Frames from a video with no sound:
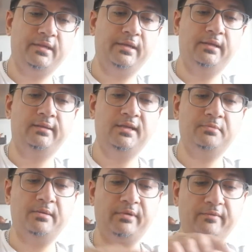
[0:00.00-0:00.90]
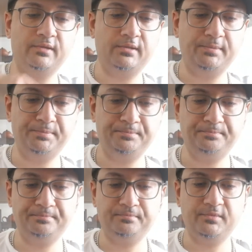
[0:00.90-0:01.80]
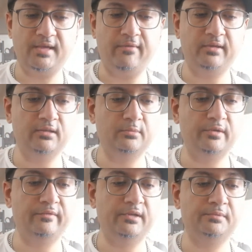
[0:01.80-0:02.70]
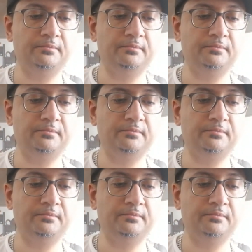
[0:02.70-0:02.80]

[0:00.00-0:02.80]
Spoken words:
can taste my breakfast. It's having a little bit of